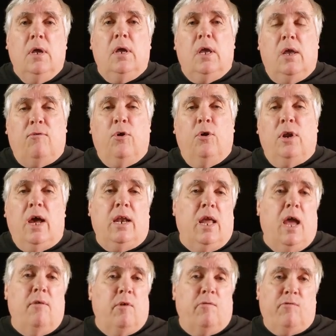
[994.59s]
If you're not
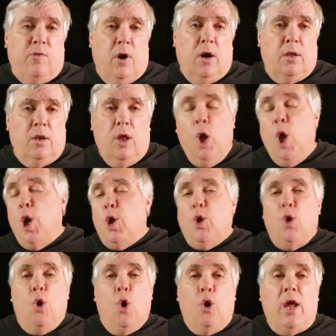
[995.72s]
having fun,
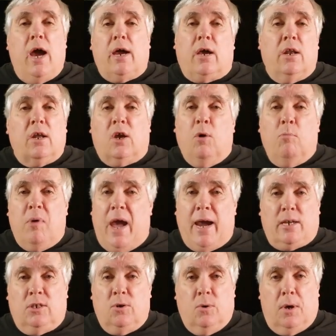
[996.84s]
you're not going to come
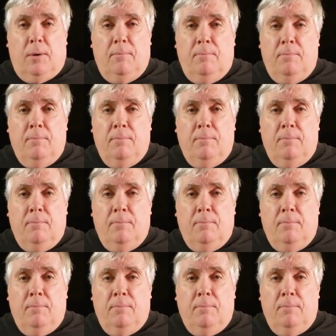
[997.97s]
back to it.